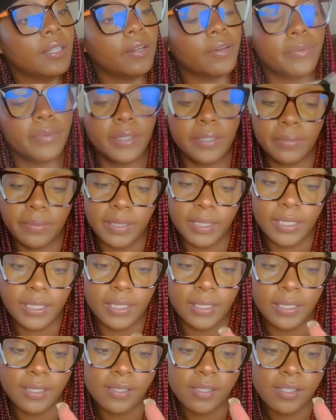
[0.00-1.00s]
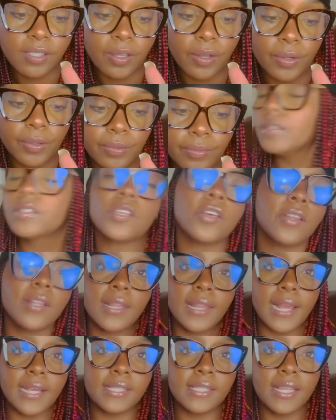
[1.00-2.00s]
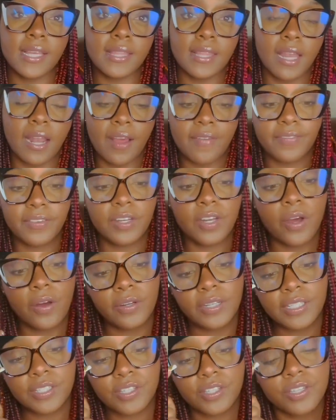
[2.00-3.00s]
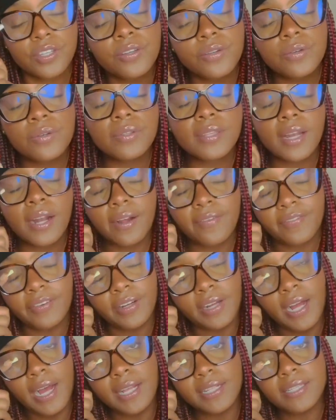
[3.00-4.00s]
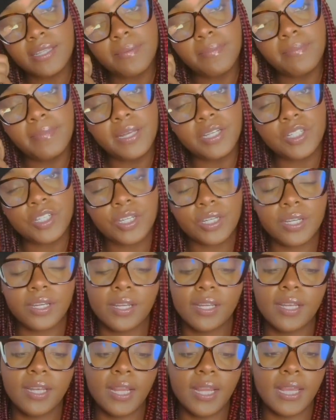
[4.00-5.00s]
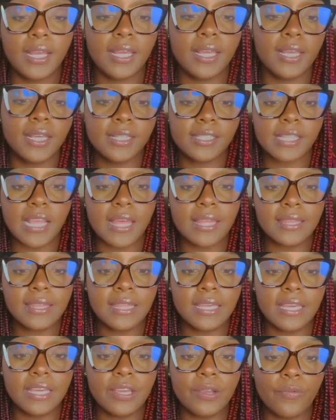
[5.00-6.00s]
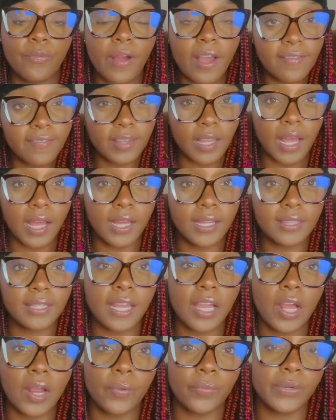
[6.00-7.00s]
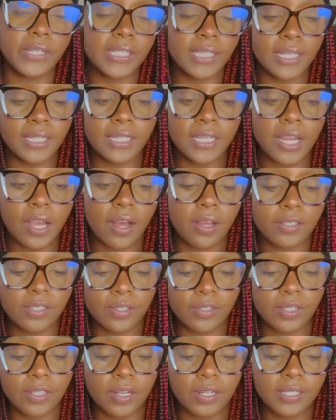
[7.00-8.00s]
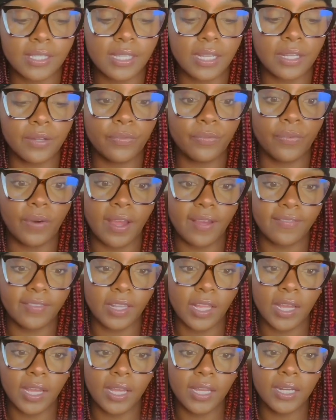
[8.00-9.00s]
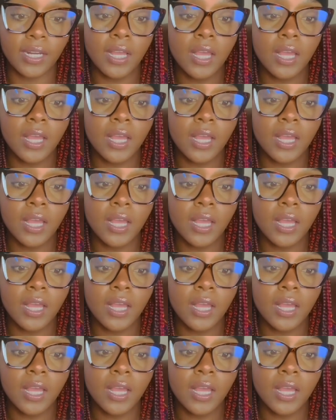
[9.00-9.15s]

They're really, really good. So the next thing that I've noticed too that I forgot to mention is the Revlon. They recently also started selling Revlon.